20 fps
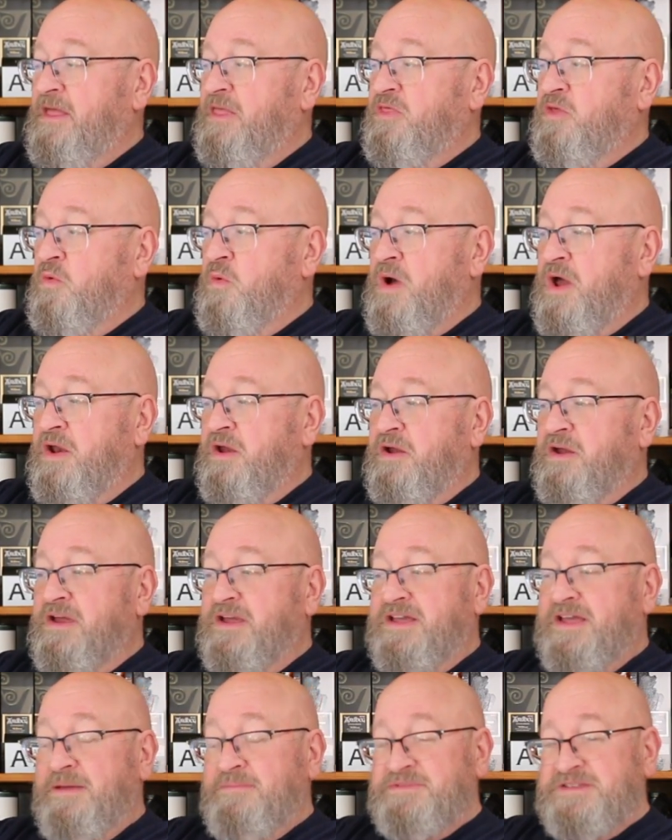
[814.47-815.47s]
The water
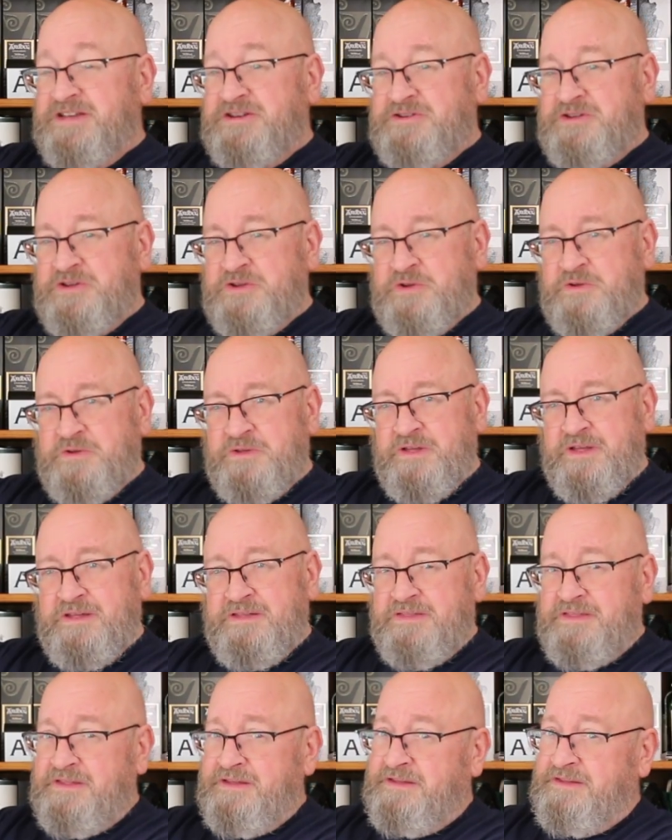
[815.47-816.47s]
comes into
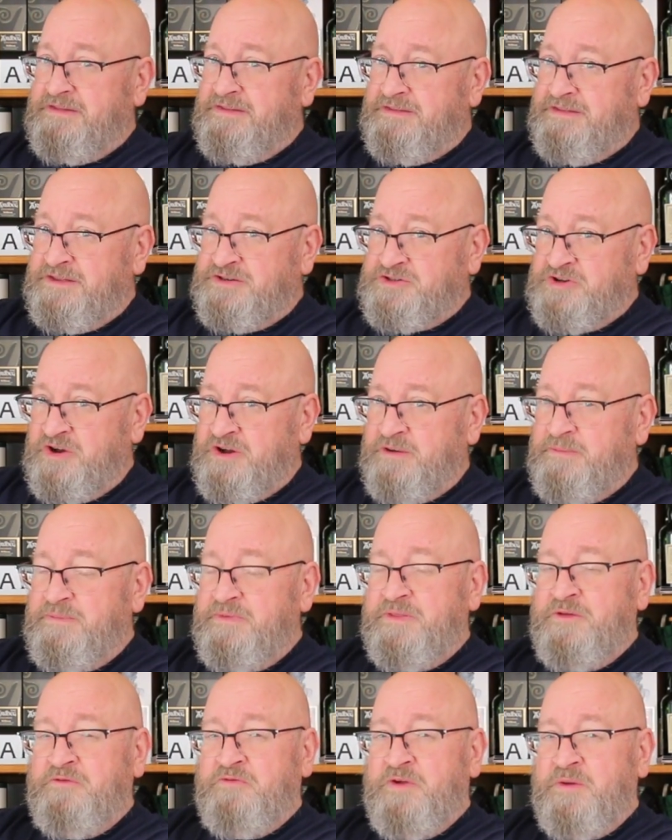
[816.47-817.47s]
uh, the
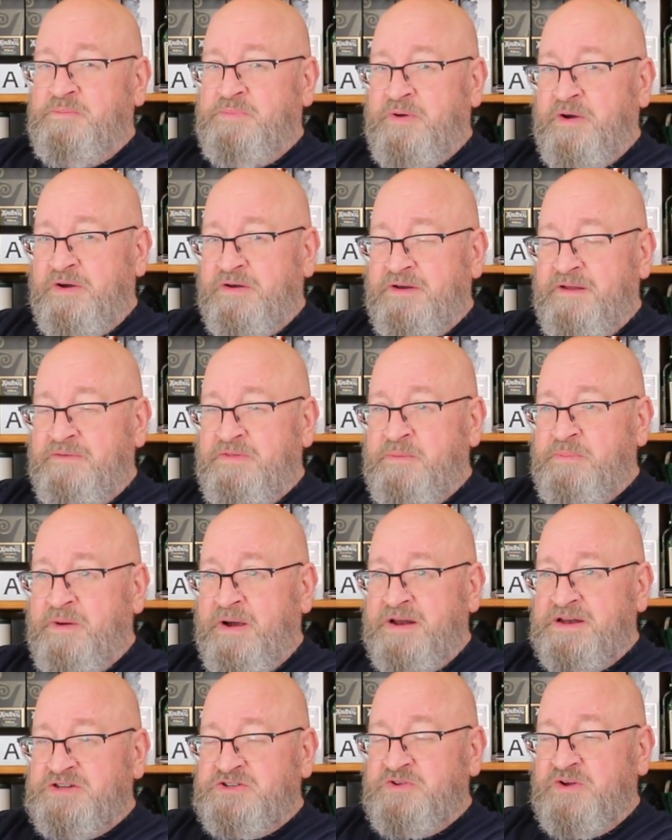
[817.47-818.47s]
germ, the front part of the
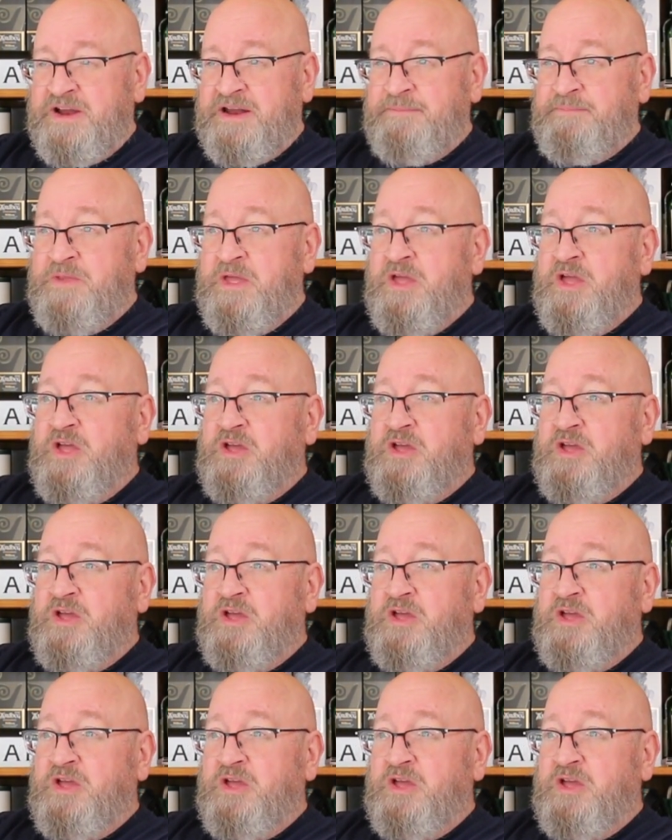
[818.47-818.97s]
barley strain,